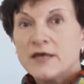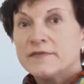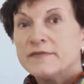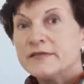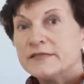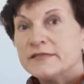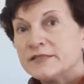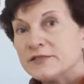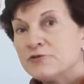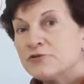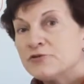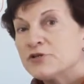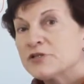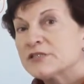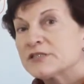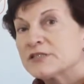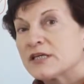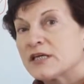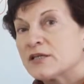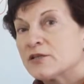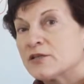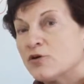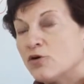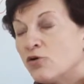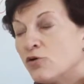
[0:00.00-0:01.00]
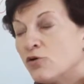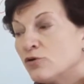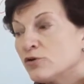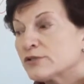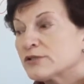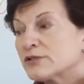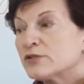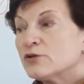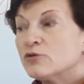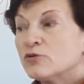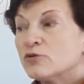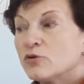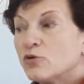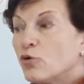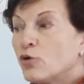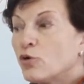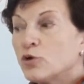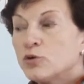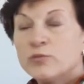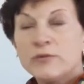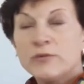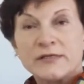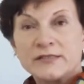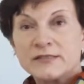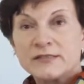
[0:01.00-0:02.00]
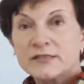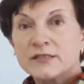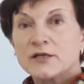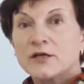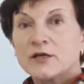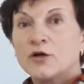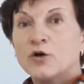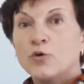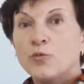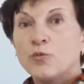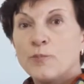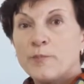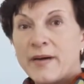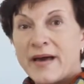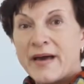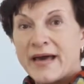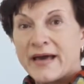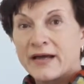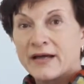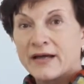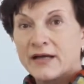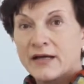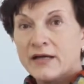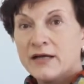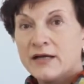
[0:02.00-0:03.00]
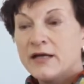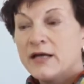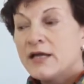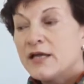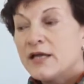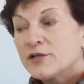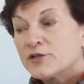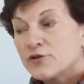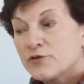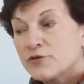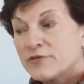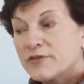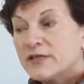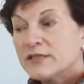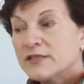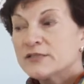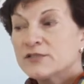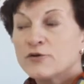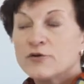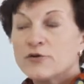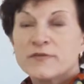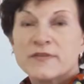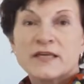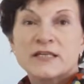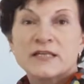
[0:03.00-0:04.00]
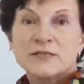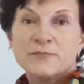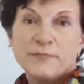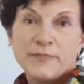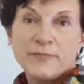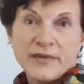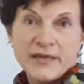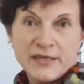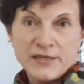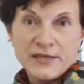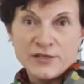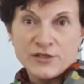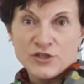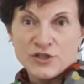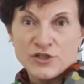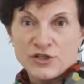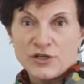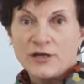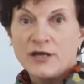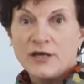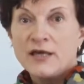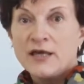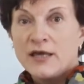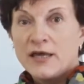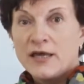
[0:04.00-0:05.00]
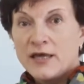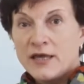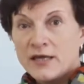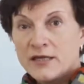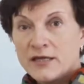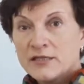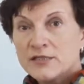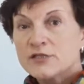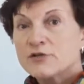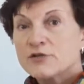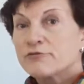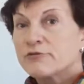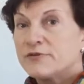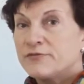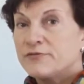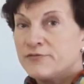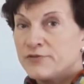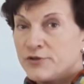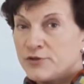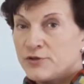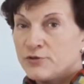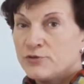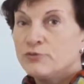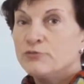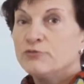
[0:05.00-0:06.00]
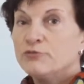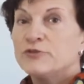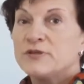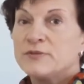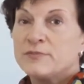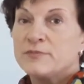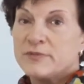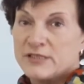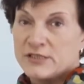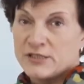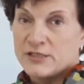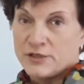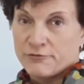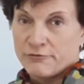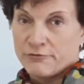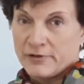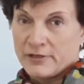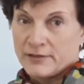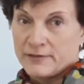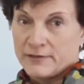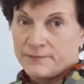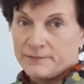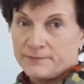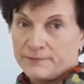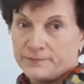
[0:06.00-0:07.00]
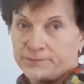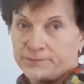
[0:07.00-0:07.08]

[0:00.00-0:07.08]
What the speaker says: The students can also always go back to this or that page and review the material.